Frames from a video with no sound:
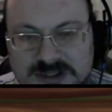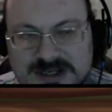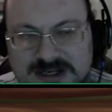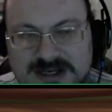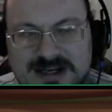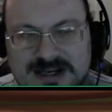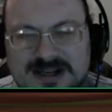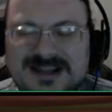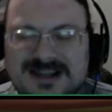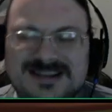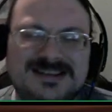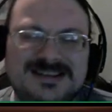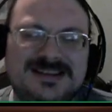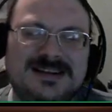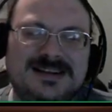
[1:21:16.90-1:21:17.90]

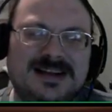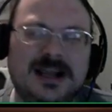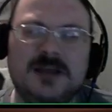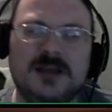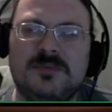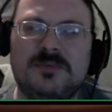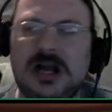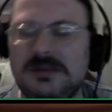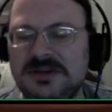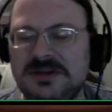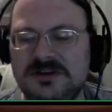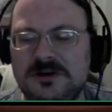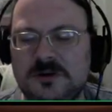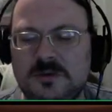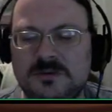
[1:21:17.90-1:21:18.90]
I could probably
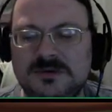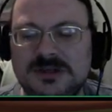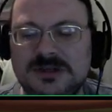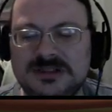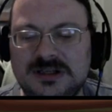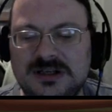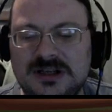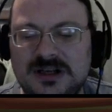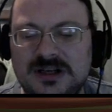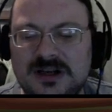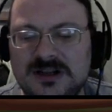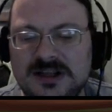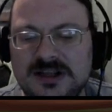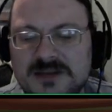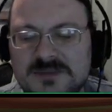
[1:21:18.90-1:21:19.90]
do.
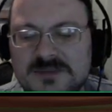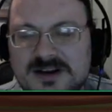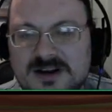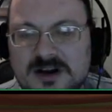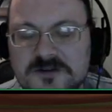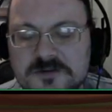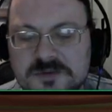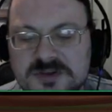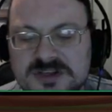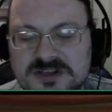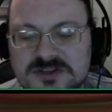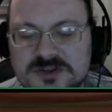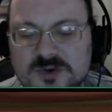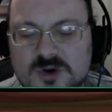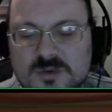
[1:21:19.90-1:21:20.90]
Like, I'm not
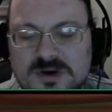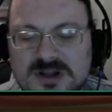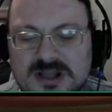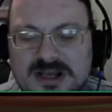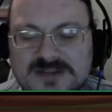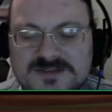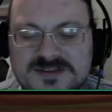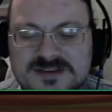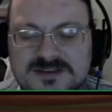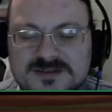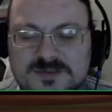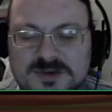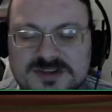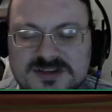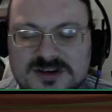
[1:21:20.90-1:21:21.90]
100% sure
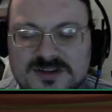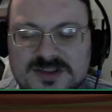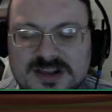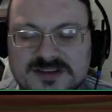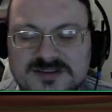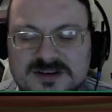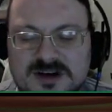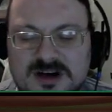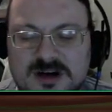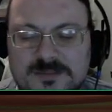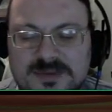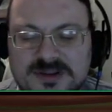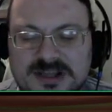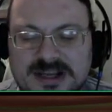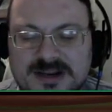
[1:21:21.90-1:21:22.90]
where certain things are,
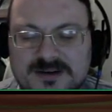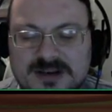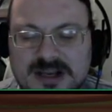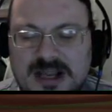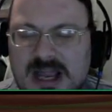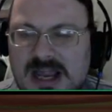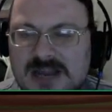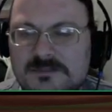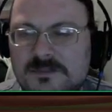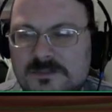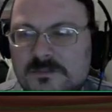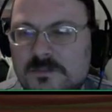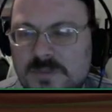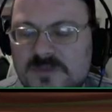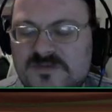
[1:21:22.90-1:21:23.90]
but, like, I'm
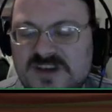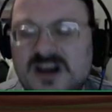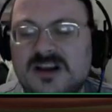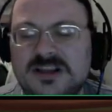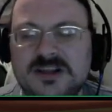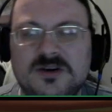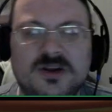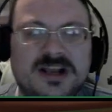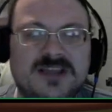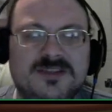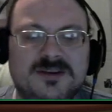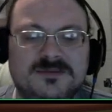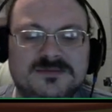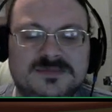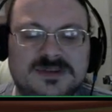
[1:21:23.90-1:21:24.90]
fairly good at them.